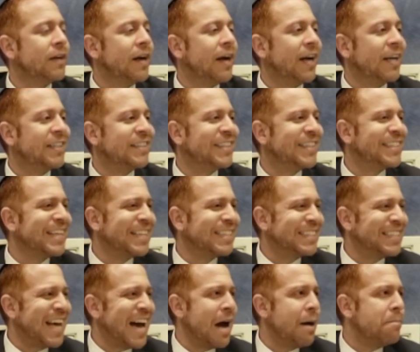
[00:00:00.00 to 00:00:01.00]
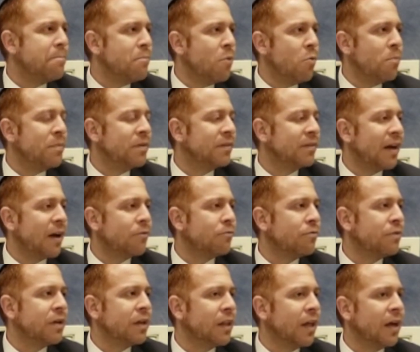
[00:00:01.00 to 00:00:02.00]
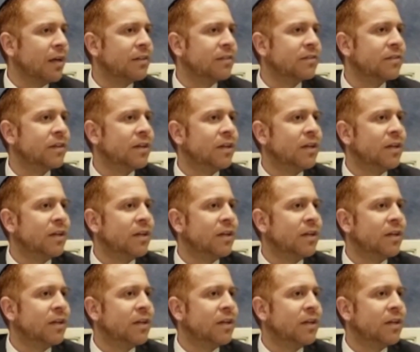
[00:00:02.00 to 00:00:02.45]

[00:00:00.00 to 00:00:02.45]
And he says, at that moment I realized